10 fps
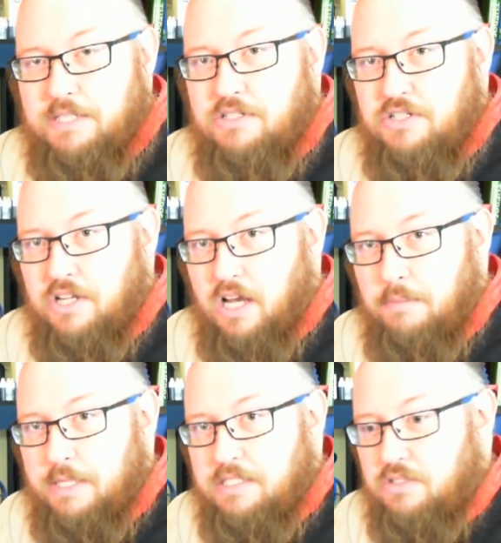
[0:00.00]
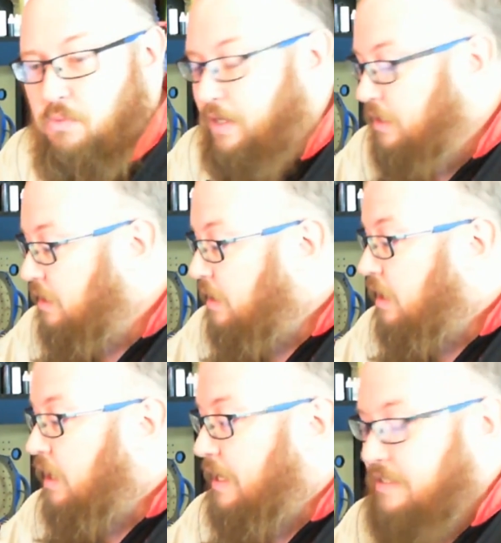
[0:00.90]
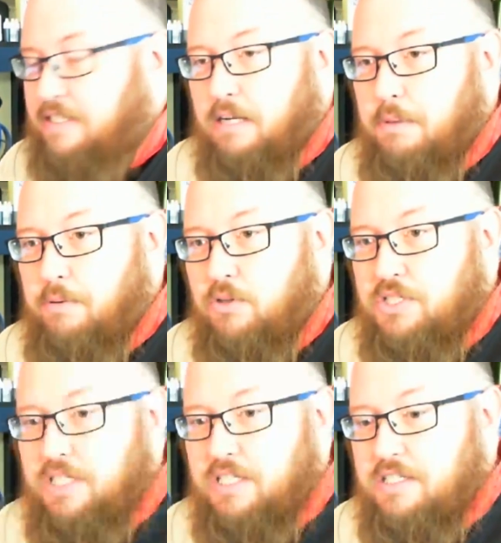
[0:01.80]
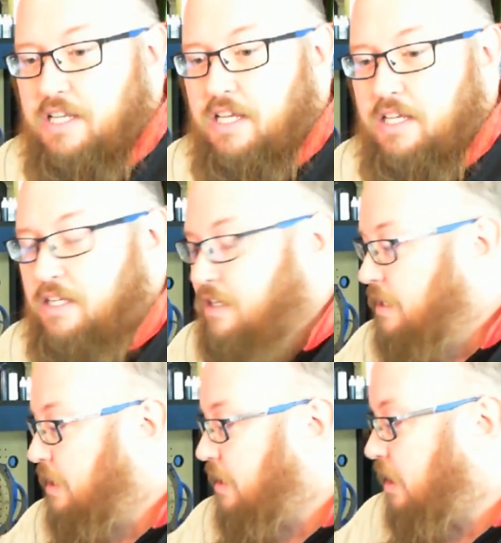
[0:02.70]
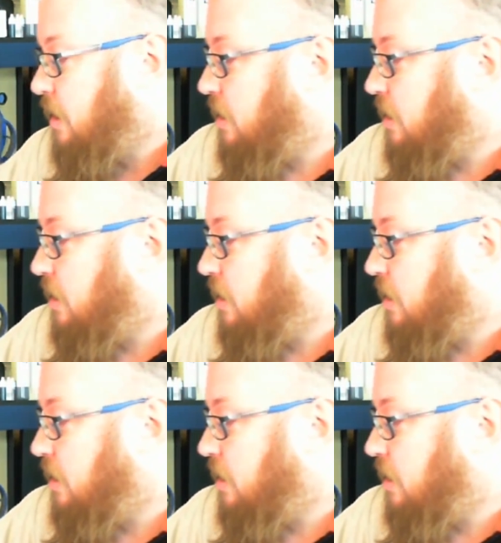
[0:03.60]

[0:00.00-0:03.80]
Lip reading: the comments as well. As I said, I'll be posting this in on